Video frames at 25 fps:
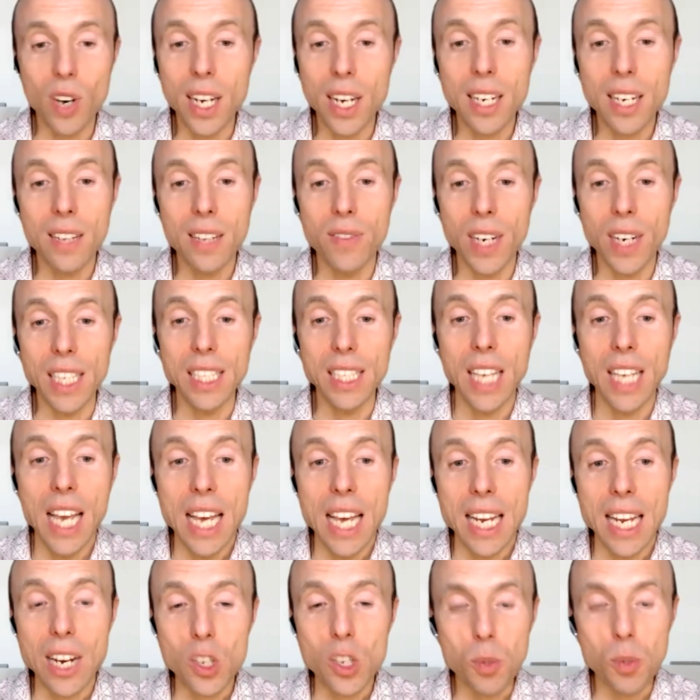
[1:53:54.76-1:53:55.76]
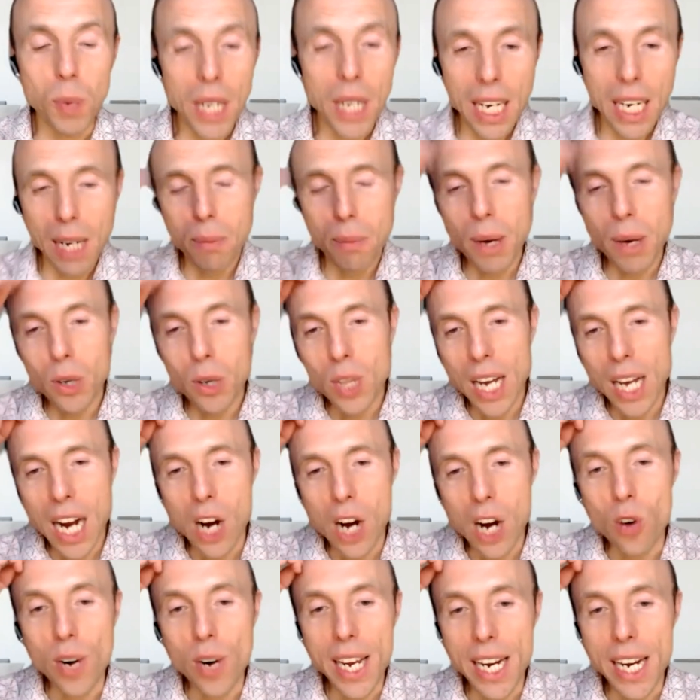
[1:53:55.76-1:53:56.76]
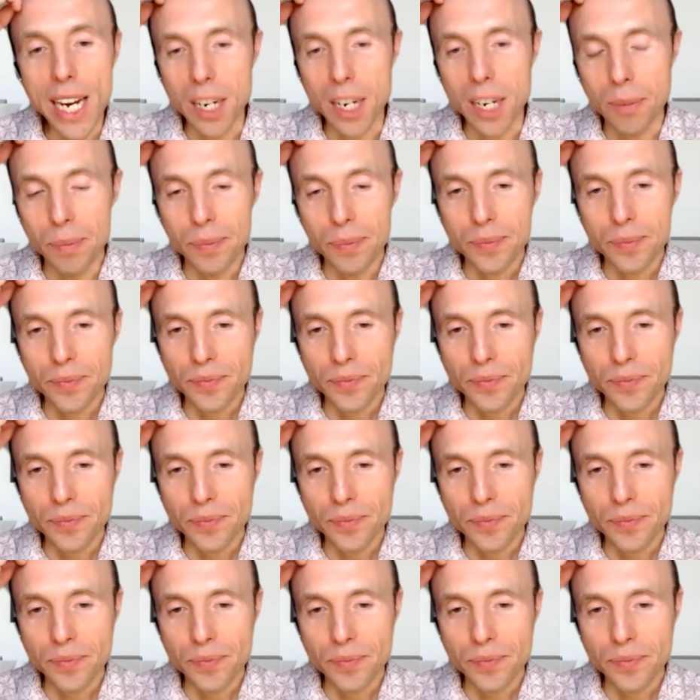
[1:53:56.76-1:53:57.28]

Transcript: a great advice. Now, speaking about the career.